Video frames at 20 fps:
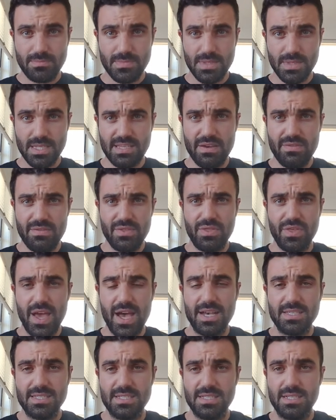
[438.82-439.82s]

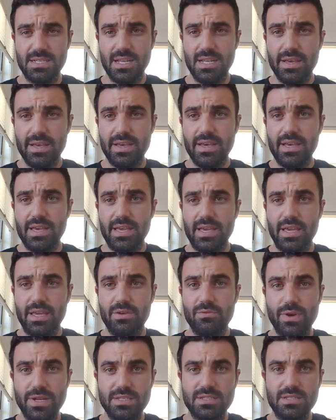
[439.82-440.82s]
$7,000
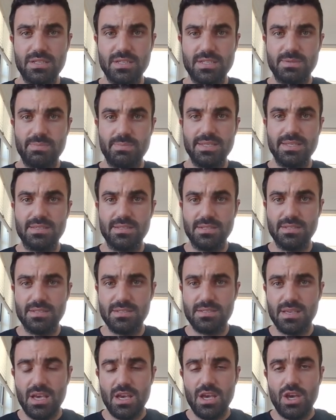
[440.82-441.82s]
in rental
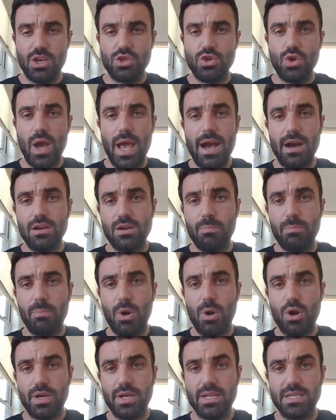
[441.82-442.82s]
expenses, your
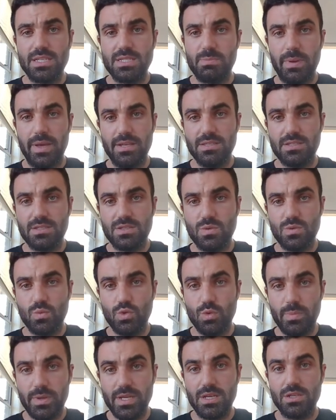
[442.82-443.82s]
out-of-pocket expense will
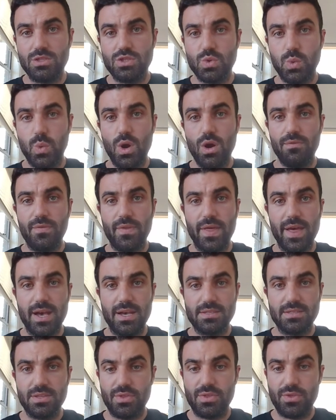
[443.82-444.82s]
be
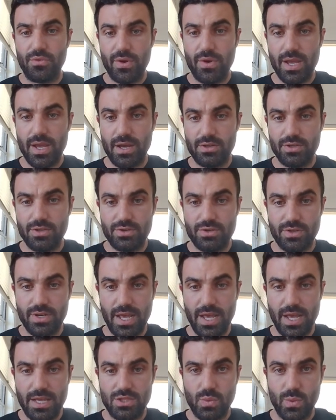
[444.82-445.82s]

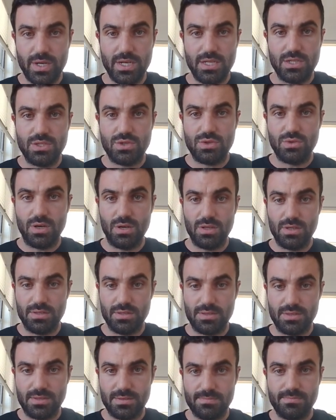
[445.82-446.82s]

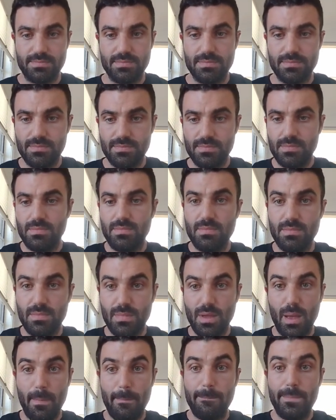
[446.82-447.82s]
$12,322
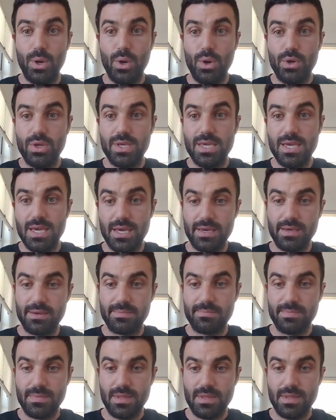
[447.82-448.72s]
per year